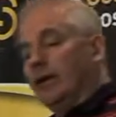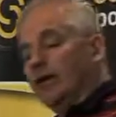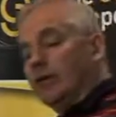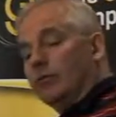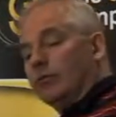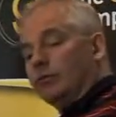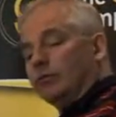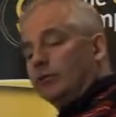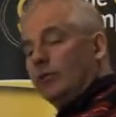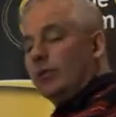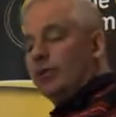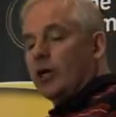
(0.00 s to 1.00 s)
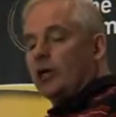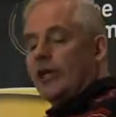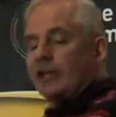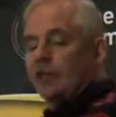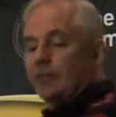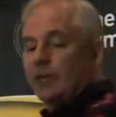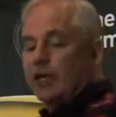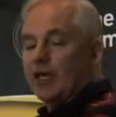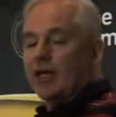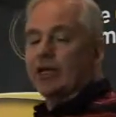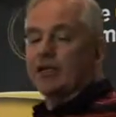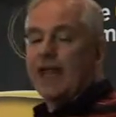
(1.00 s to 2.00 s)
A pretty well-known
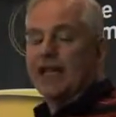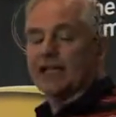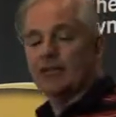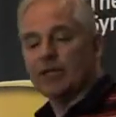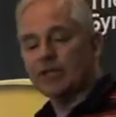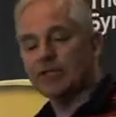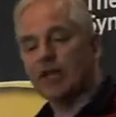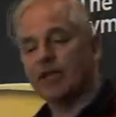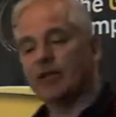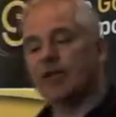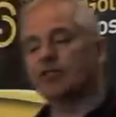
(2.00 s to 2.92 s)
academic study